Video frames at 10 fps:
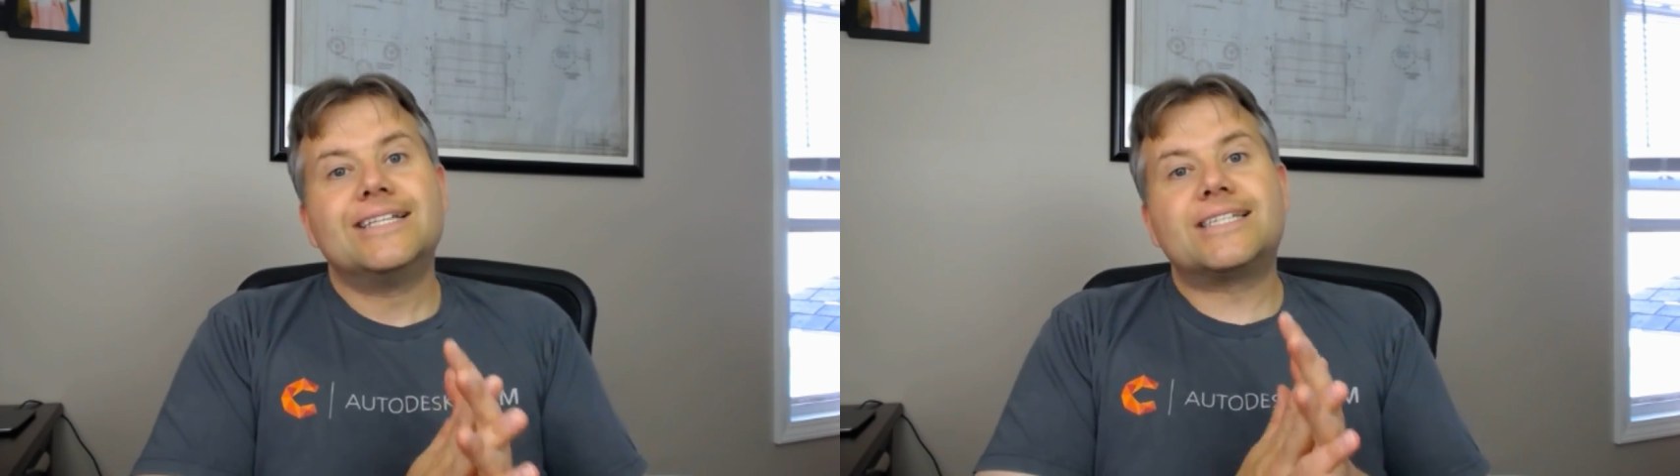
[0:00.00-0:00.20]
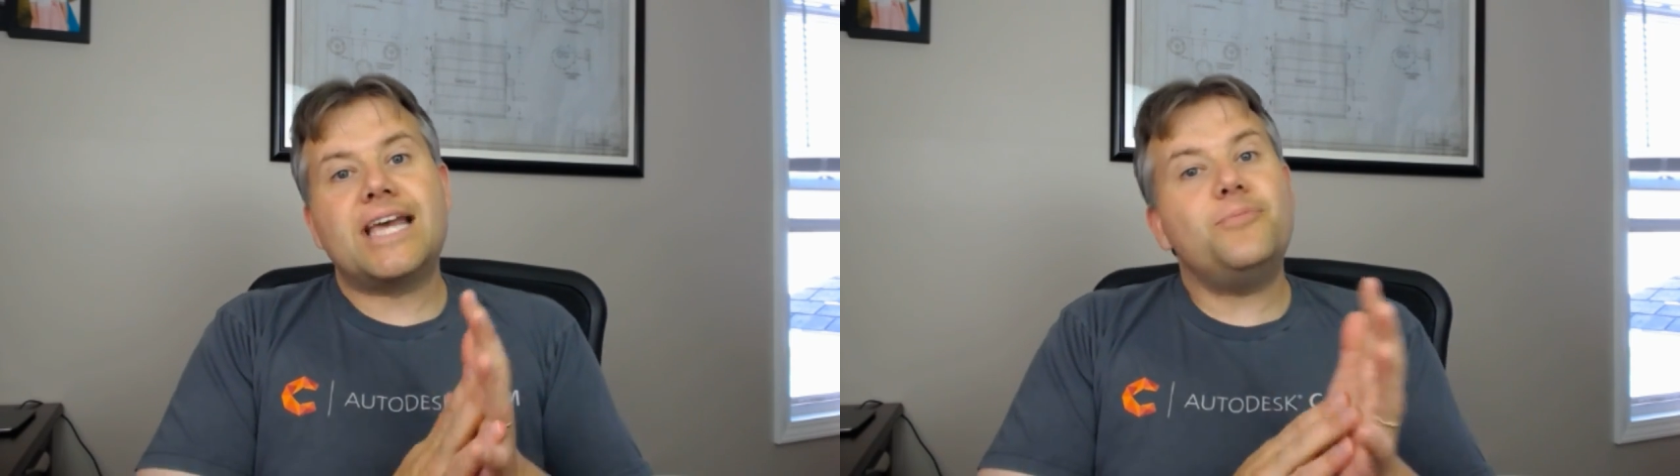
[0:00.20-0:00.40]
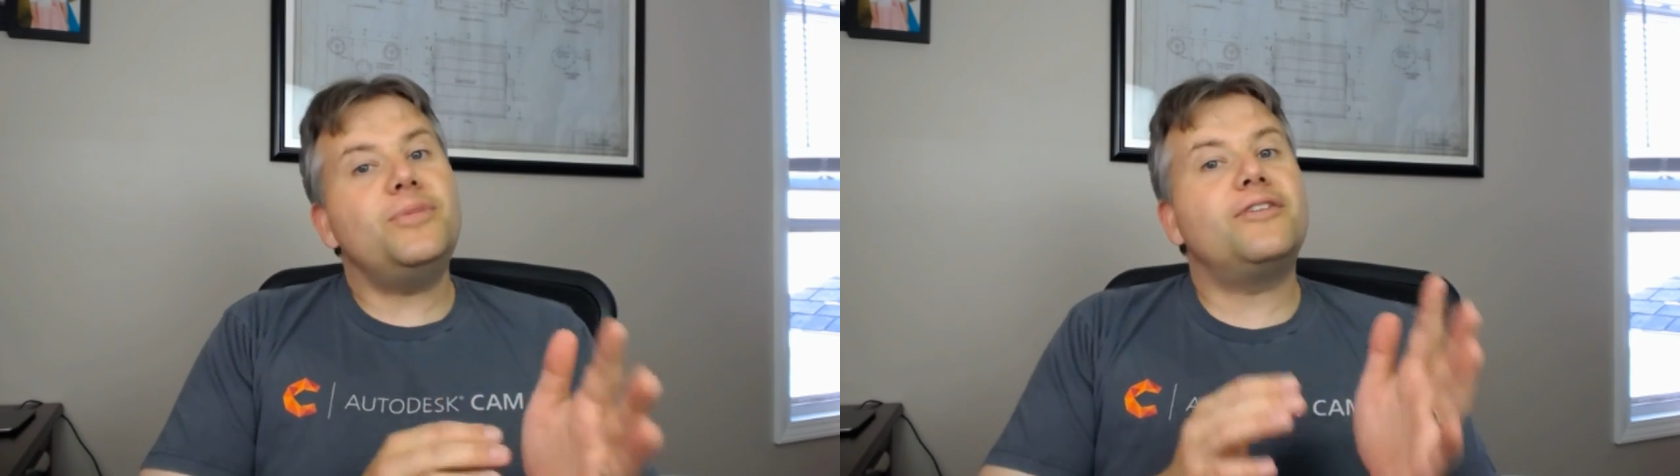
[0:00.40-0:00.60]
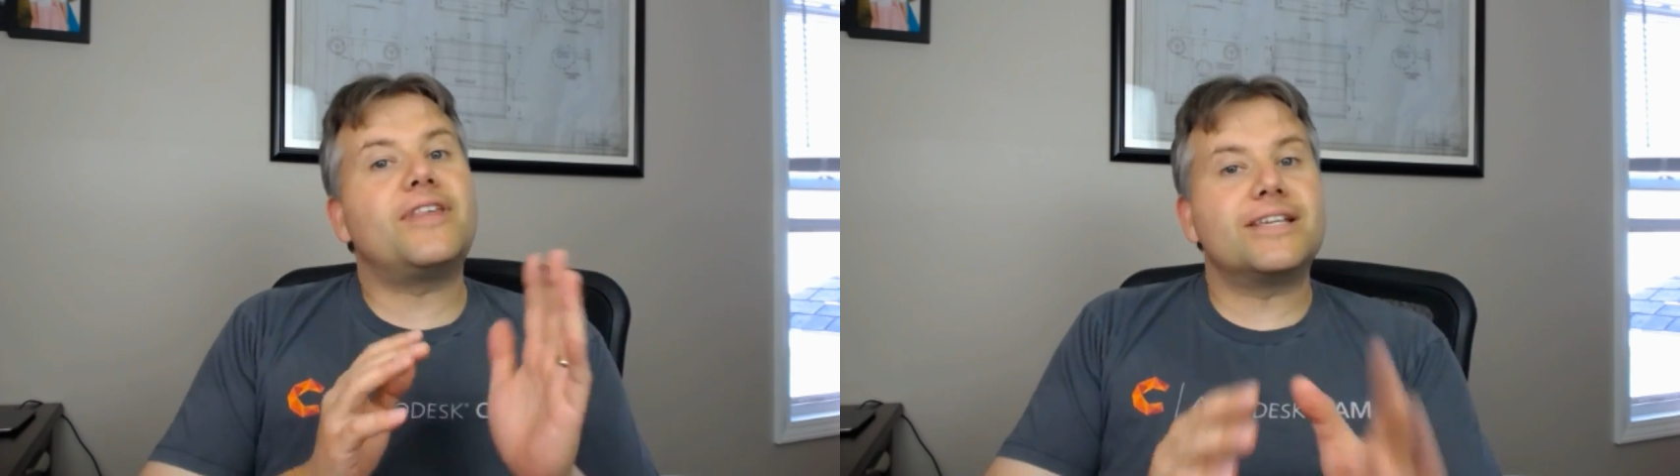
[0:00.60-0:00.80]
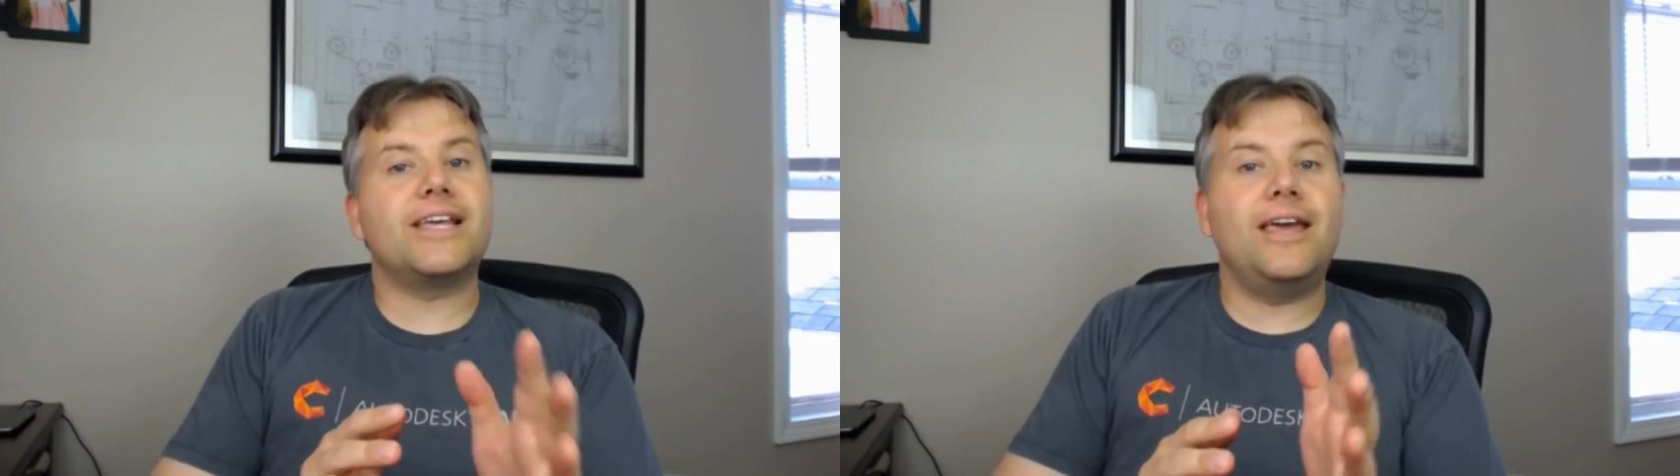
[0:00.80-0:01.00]
Send me if
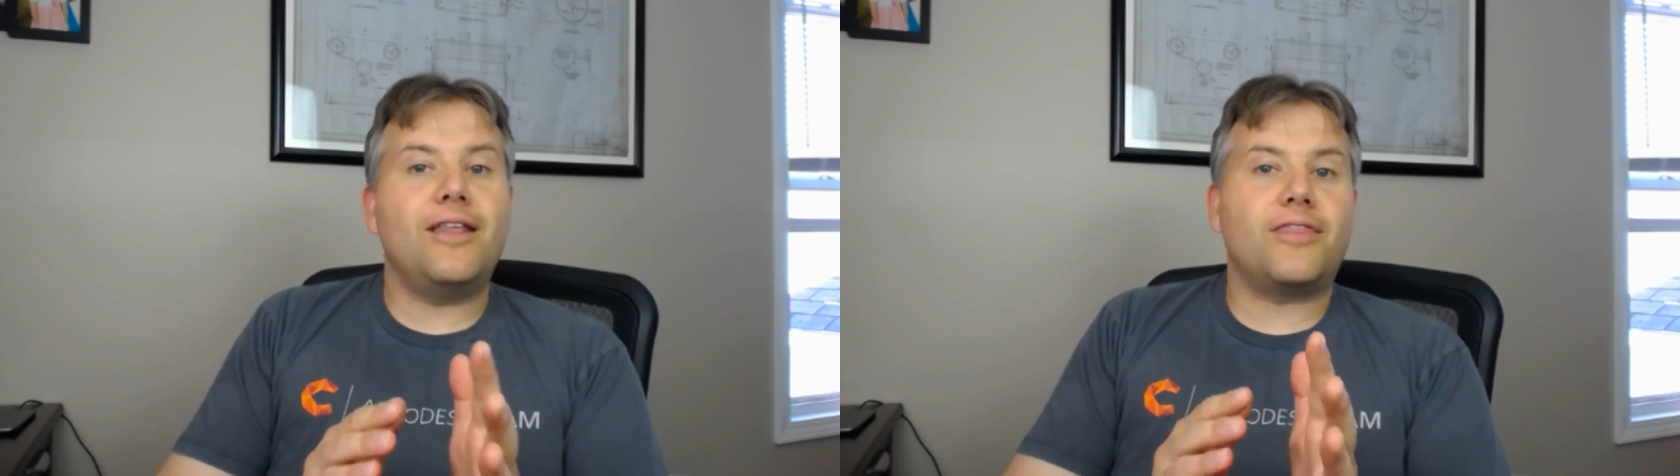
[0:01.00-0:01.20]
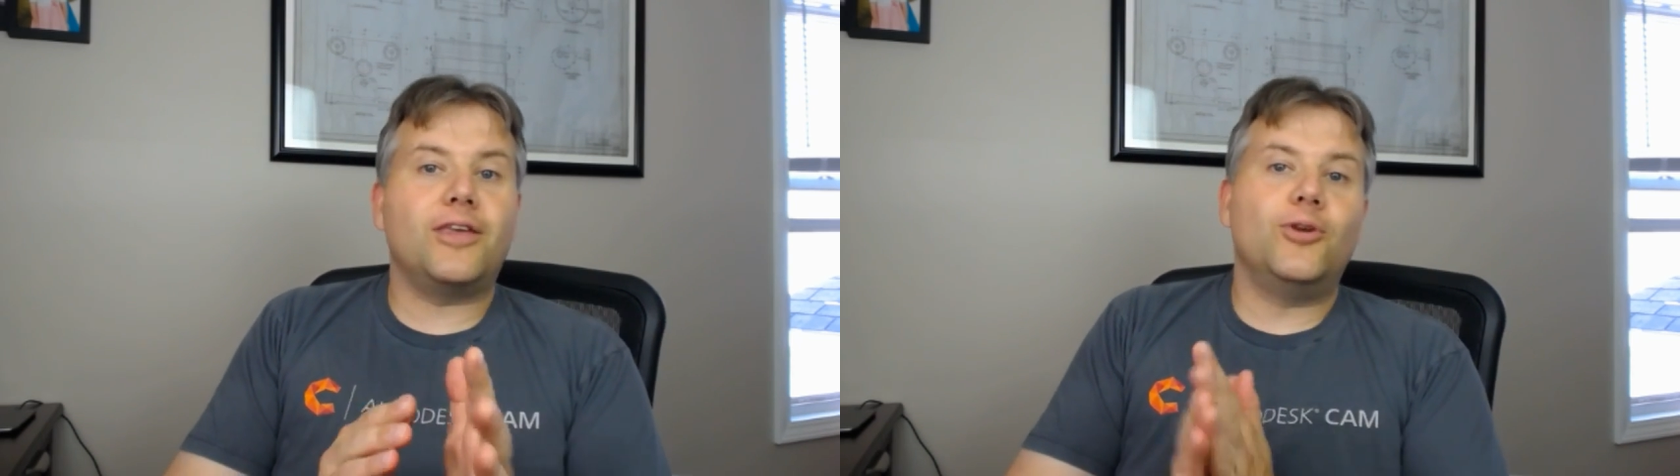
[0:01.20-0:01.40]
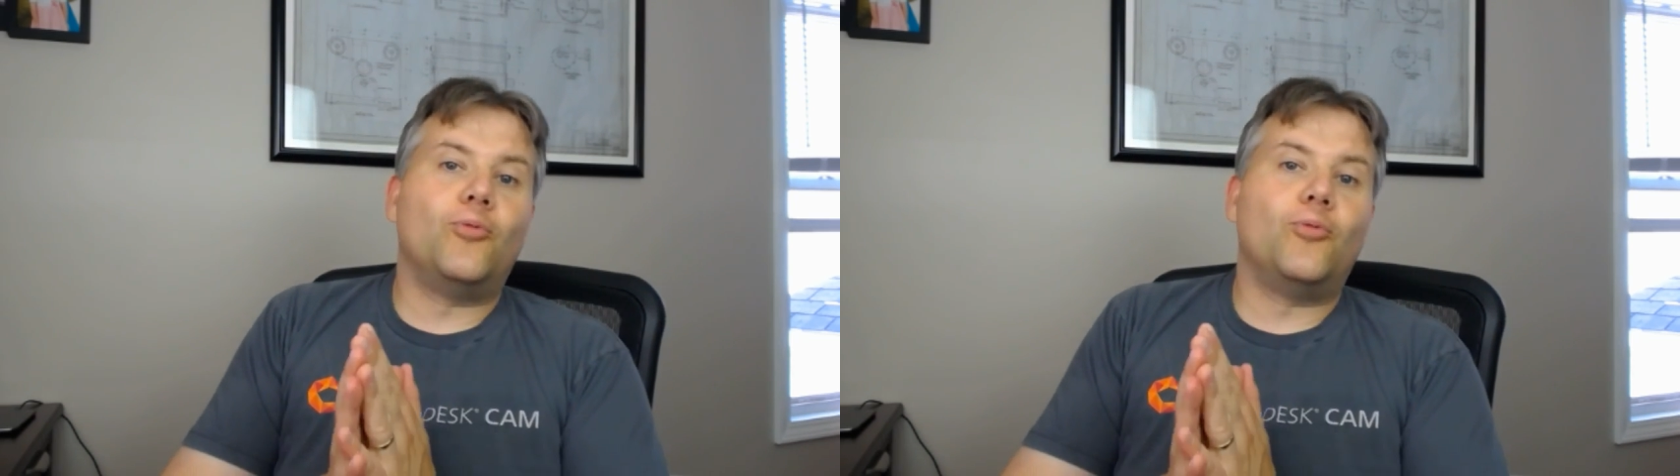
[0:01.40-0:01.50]
there's anything